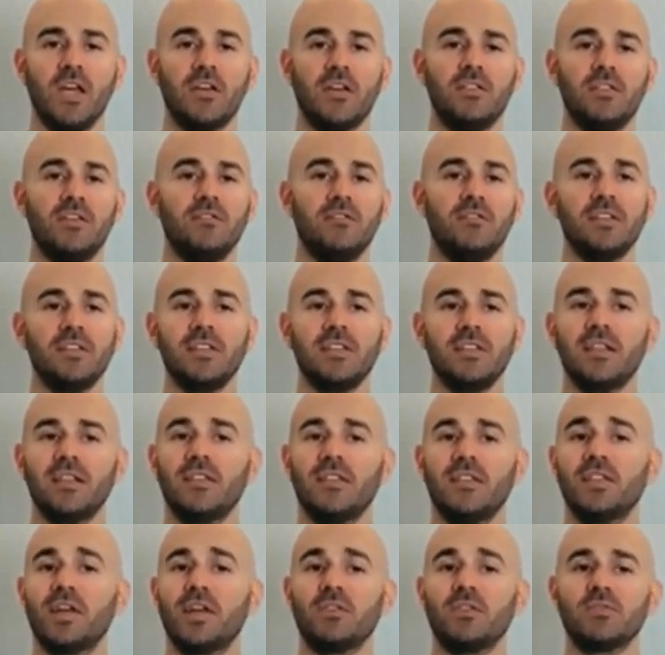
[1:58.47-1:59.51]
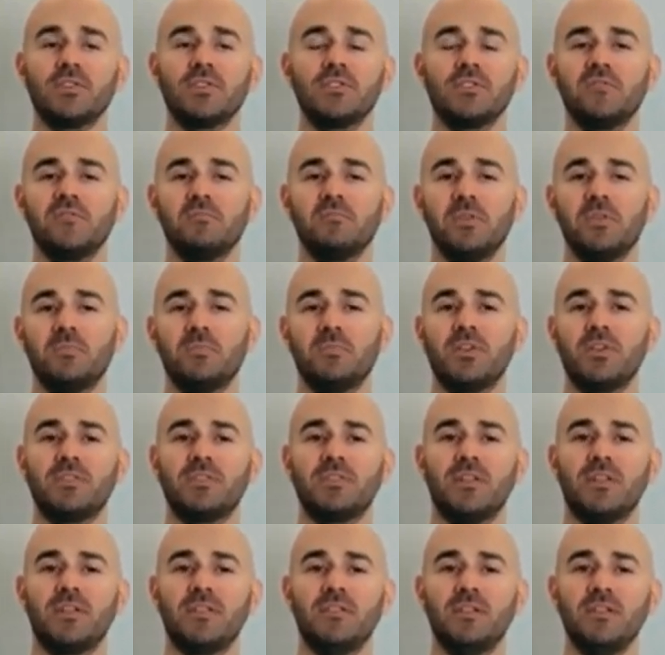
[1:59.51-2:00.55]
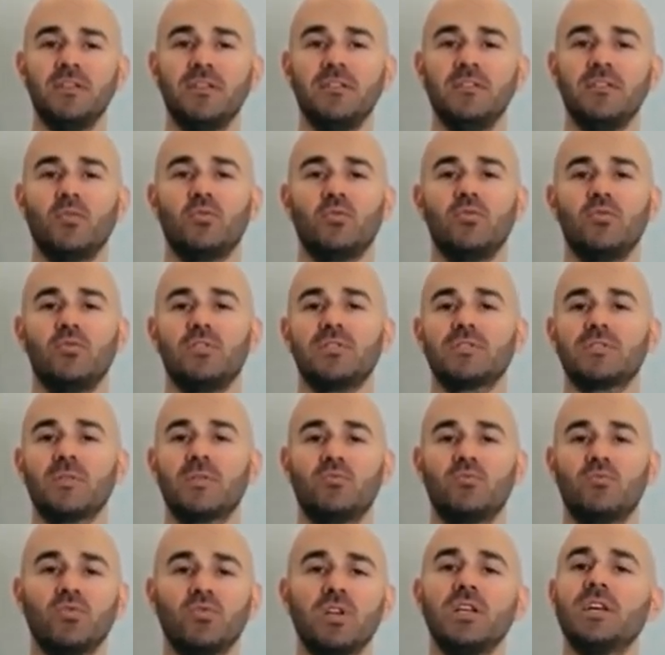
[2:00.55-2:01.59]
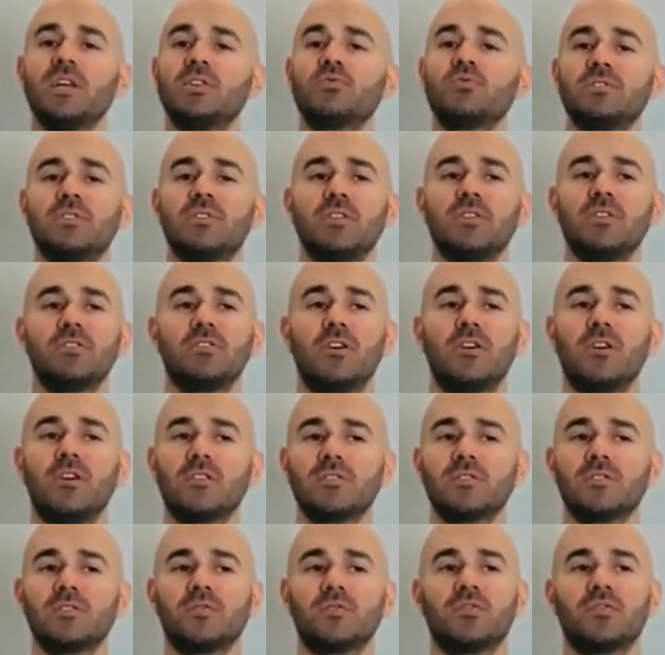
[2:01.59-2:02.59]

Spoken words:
The event had thousands of people attending with some really interesting talks